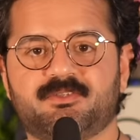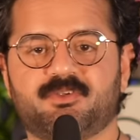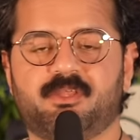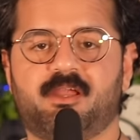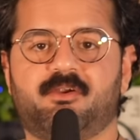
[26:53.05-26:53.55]

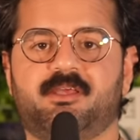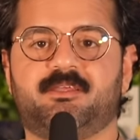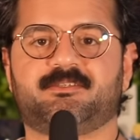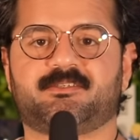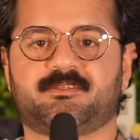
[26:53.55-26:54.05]
So there it
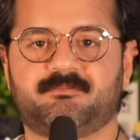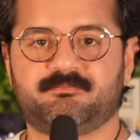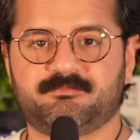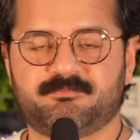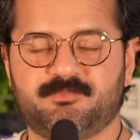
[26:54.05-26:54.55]
is.
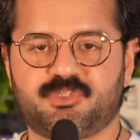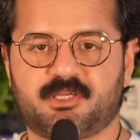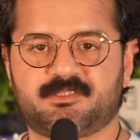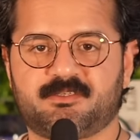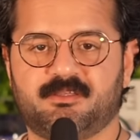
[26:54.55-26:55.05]

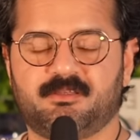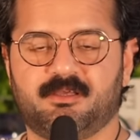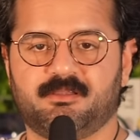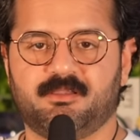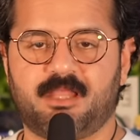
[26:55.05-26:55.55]
Justin
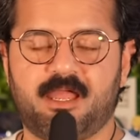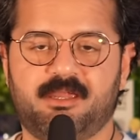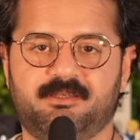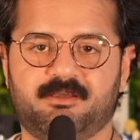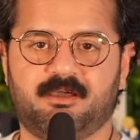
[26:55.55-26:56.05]

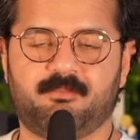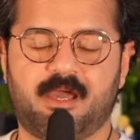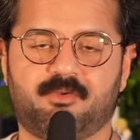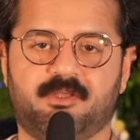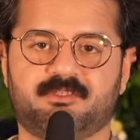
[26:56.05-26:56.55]
lied
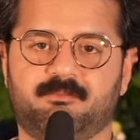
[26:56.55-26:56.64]
about his